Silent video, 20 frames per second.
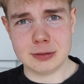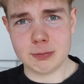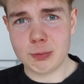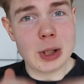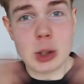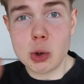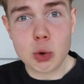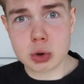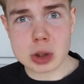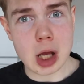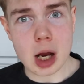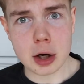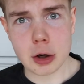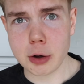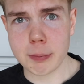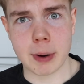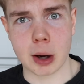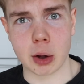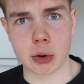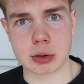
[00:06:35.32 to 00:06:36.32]
We don't talk
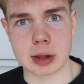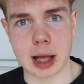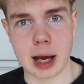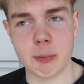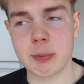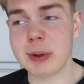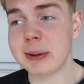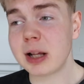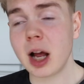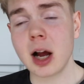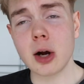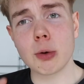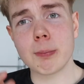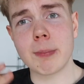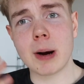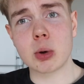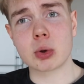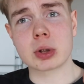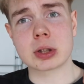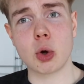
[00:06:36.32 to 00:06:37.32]
about that. We talk
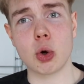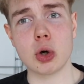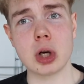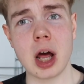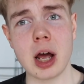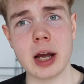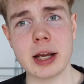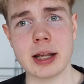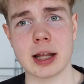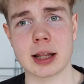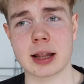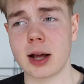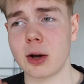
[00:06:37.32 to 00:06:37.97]
about Goliath,